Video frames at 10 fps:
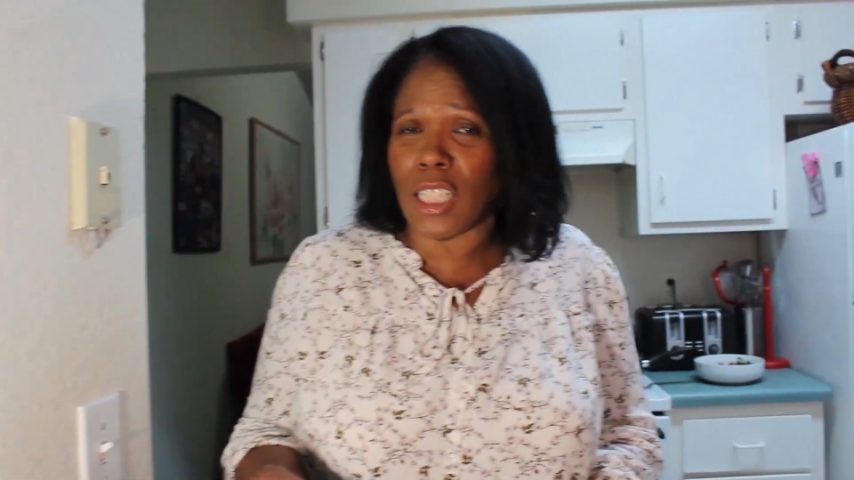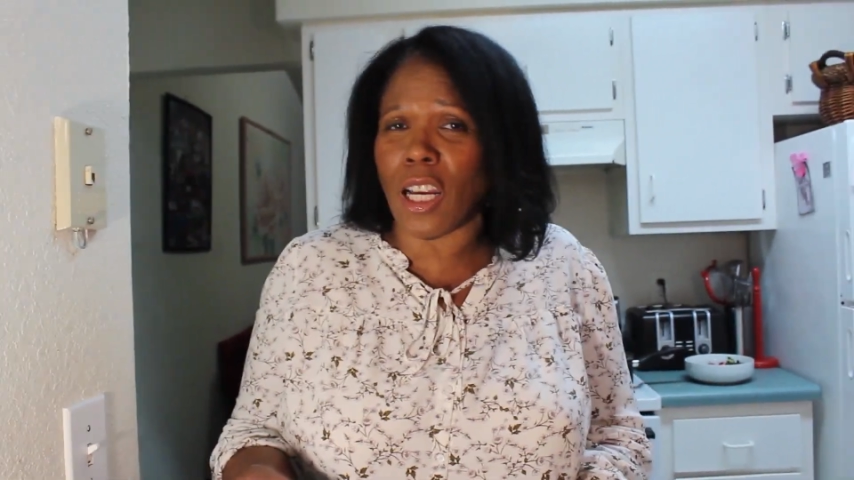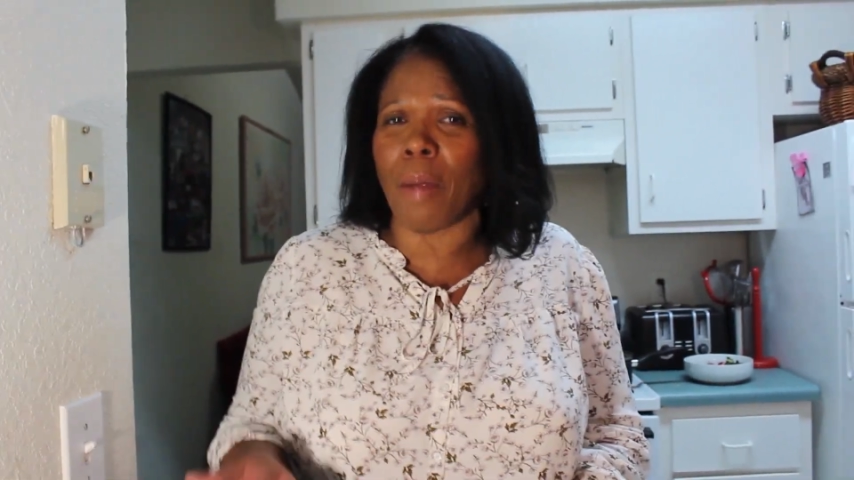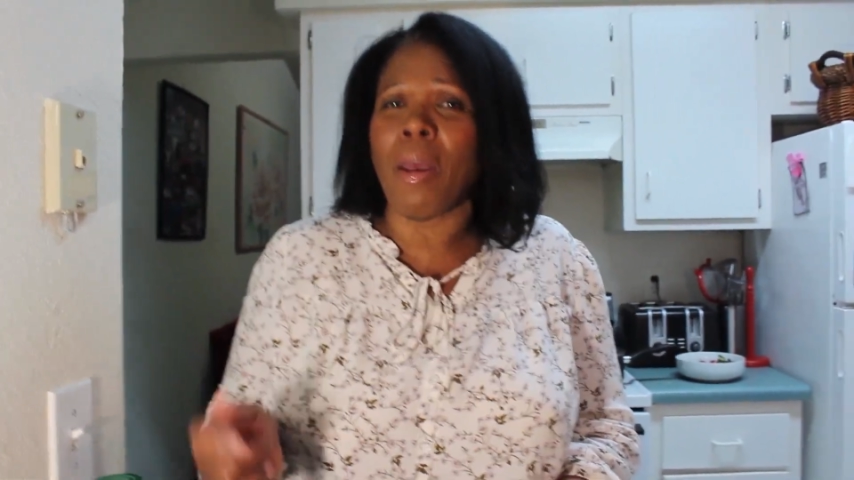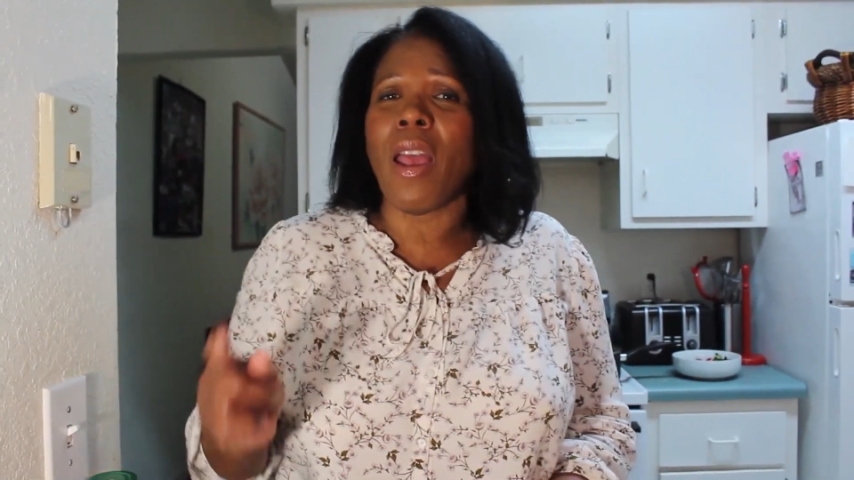
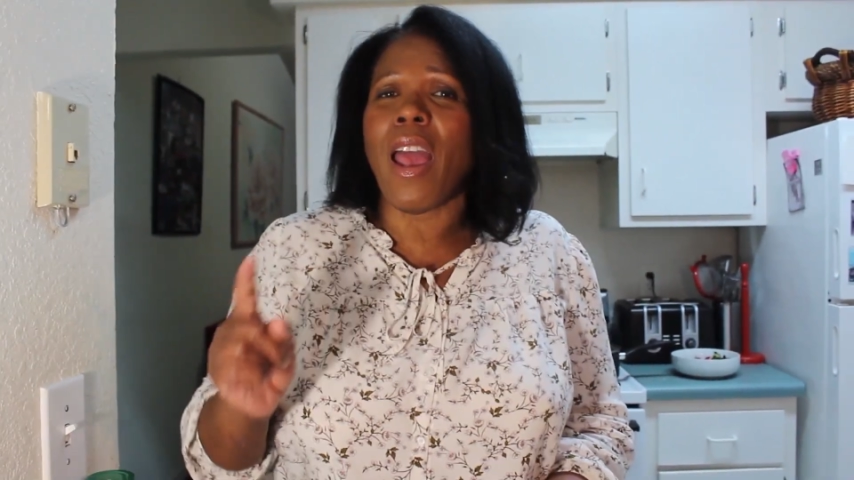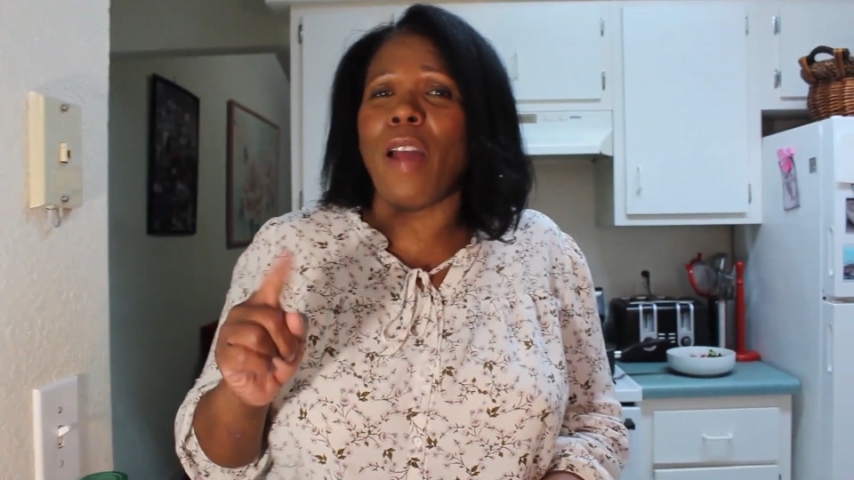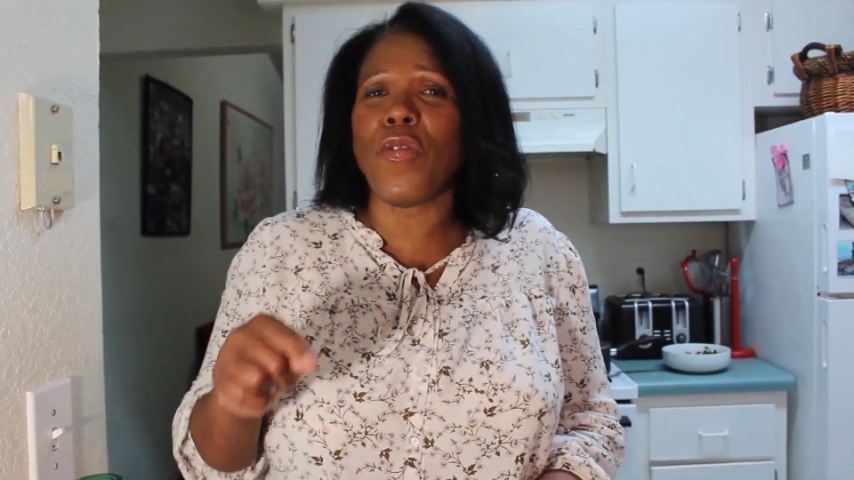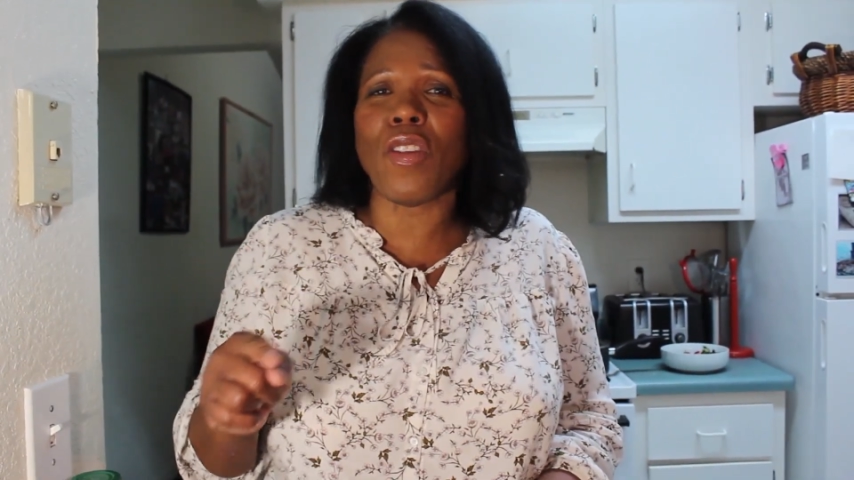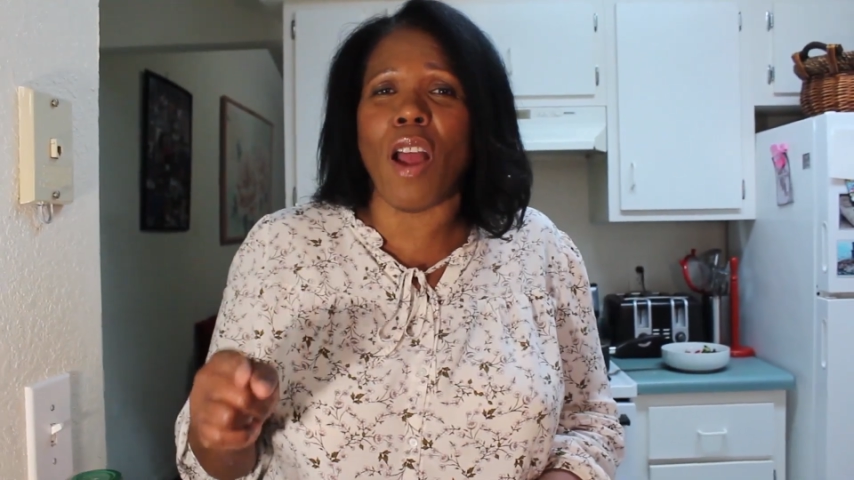syrup?
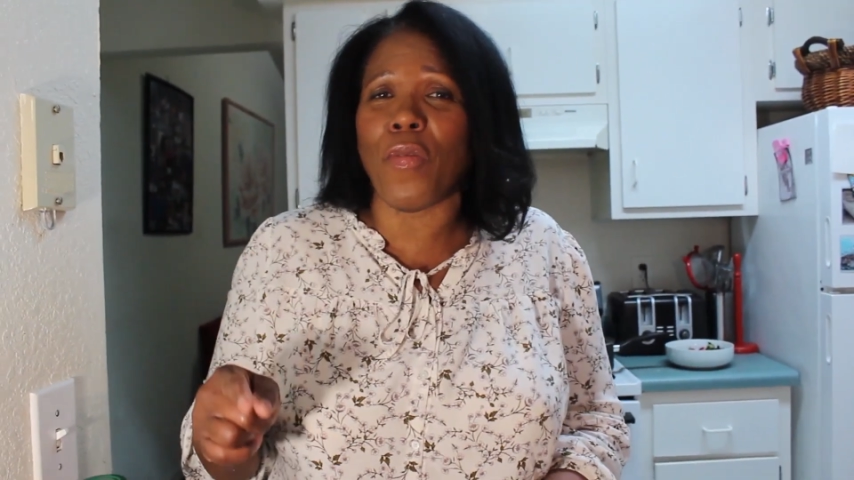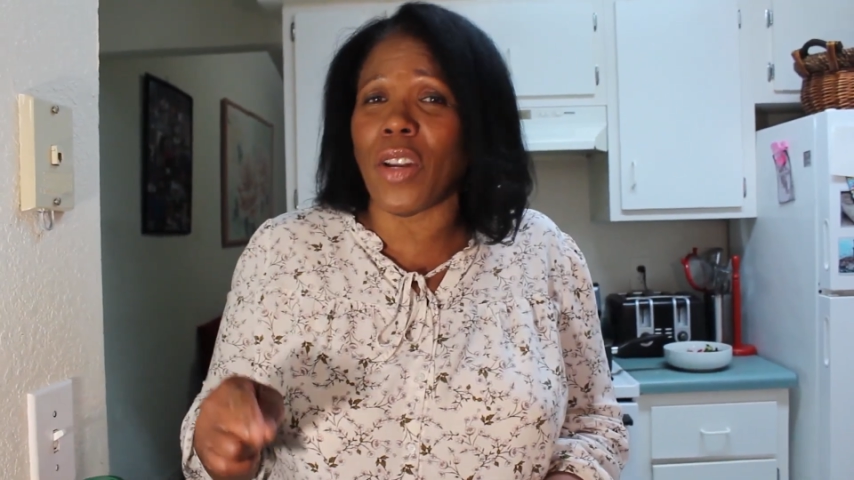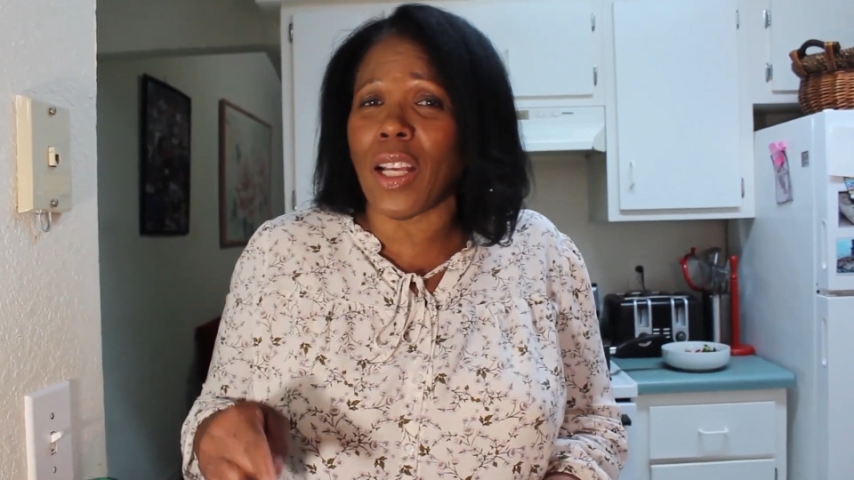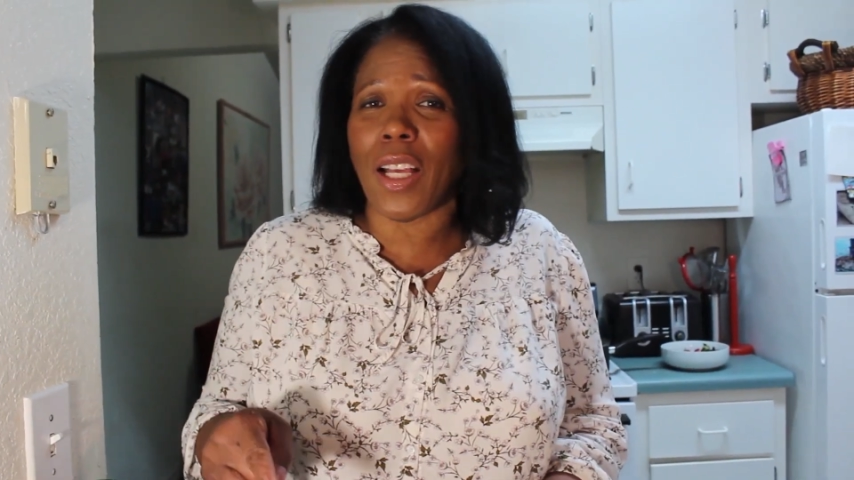If you're not from